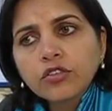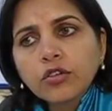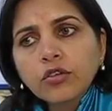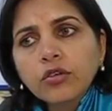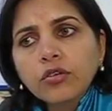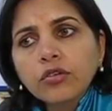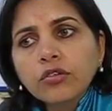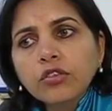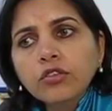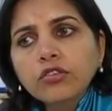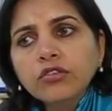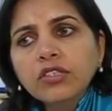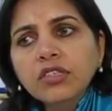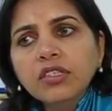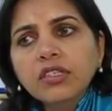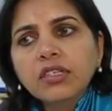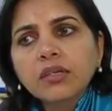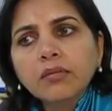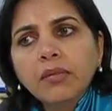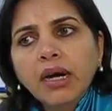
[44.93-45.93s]
So you
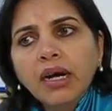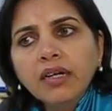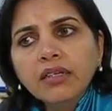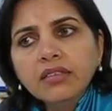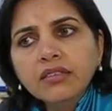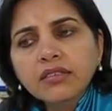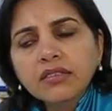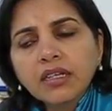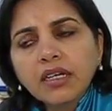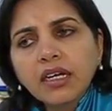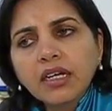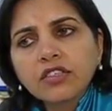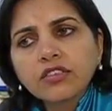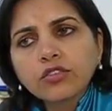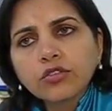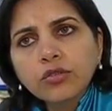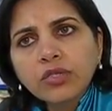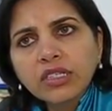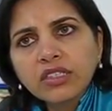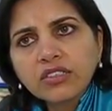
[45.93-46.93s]
see, the demands
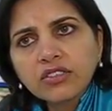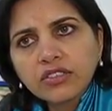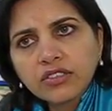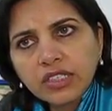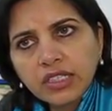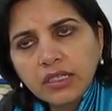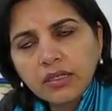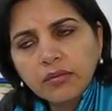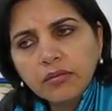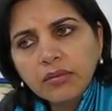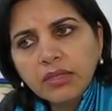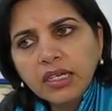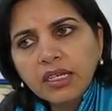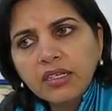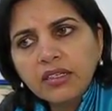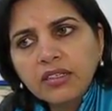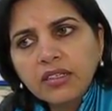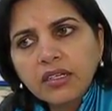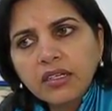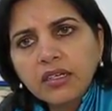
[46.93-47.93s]
are so extreme
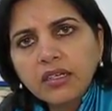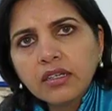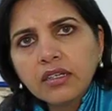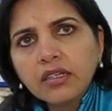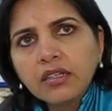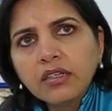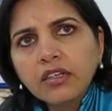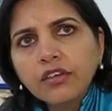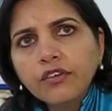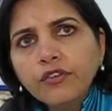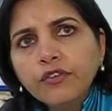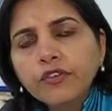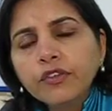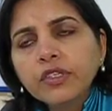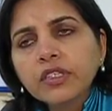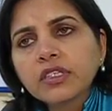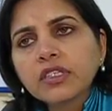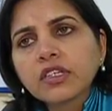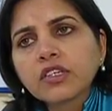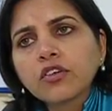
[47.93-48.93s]
that if
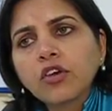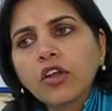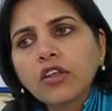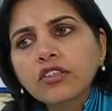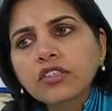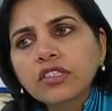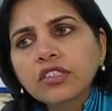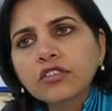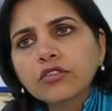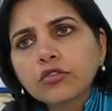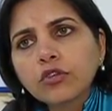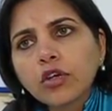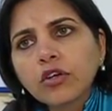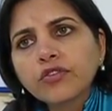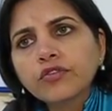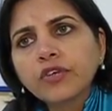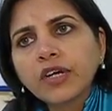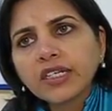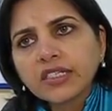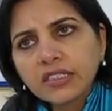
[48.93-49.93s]
the technology is
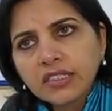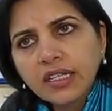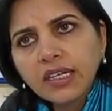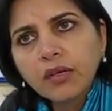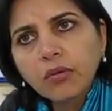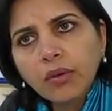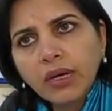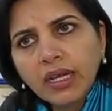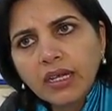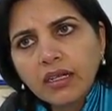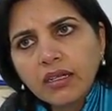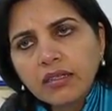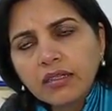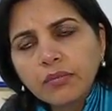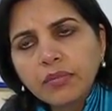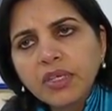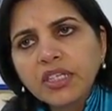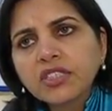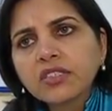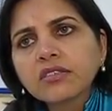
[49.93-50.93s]
not functioning well,
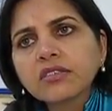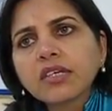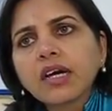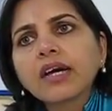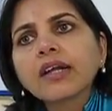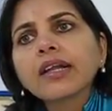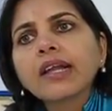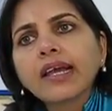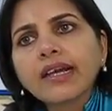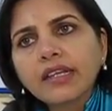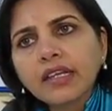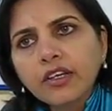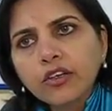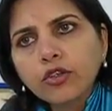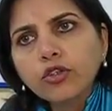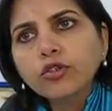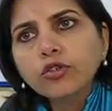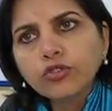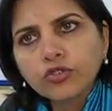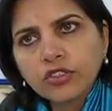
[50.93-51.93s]
the patients are
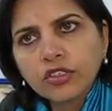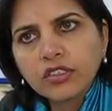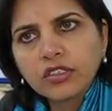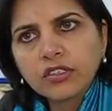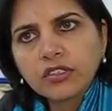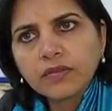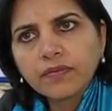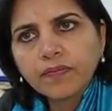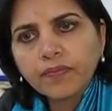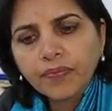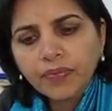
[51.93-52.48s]
unlikely to use it.